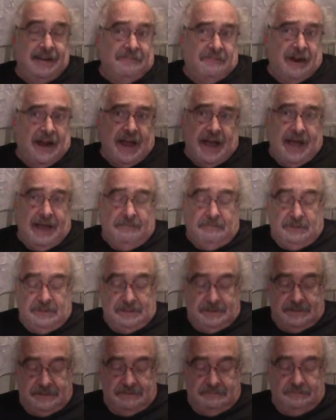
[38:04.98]
never
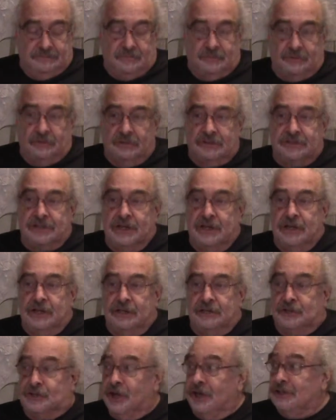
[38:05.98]
happens because
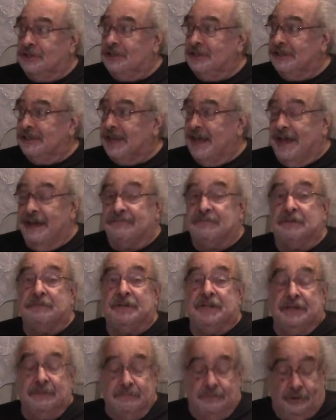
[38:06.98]
judges have to
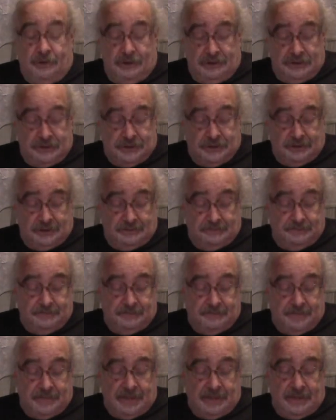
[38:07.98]
be impartial.
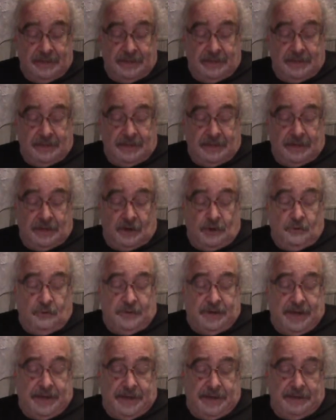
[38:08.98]

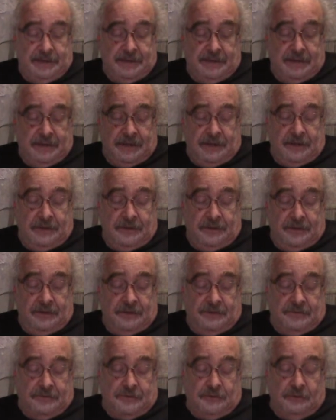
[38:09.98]
Okay,
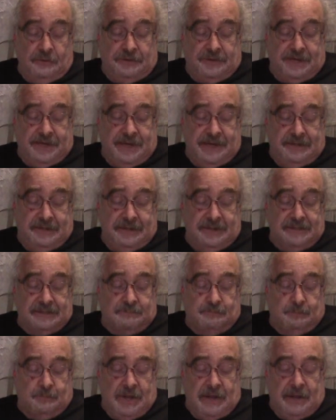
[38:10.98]
the 13th is
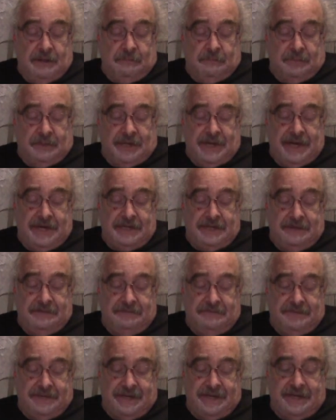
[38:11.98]

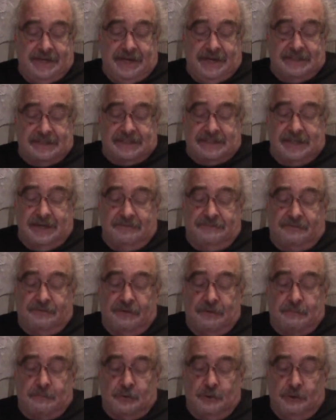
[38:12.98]
plaintiff did not
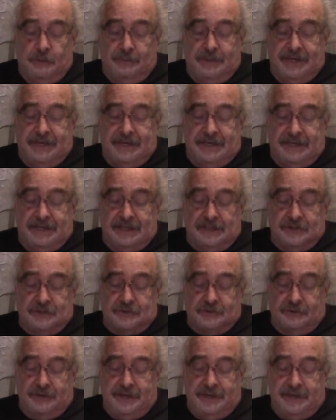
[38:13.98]
suffer a permanent
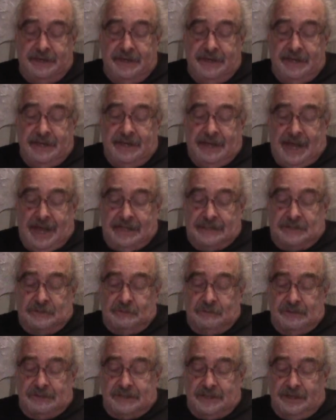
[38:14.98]
injury as a
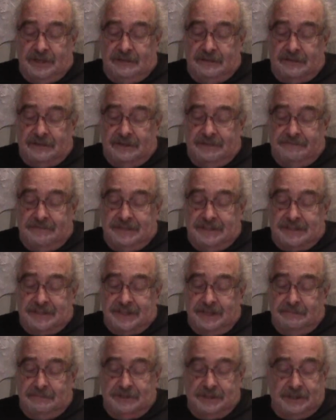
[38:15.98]
result of the
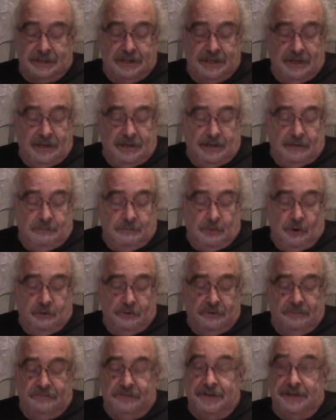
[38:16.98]
subject
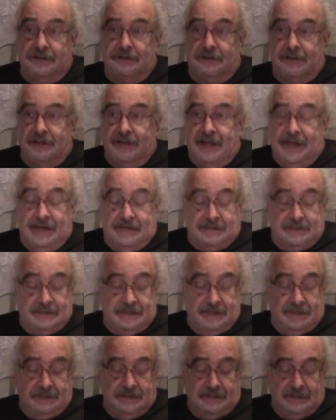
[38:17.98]
motor vehicle
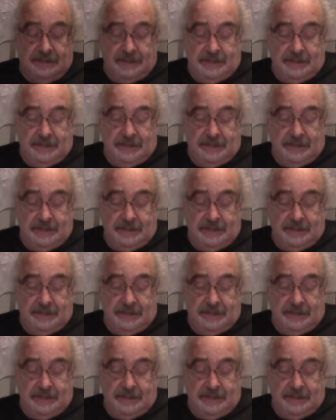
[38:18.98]
accident.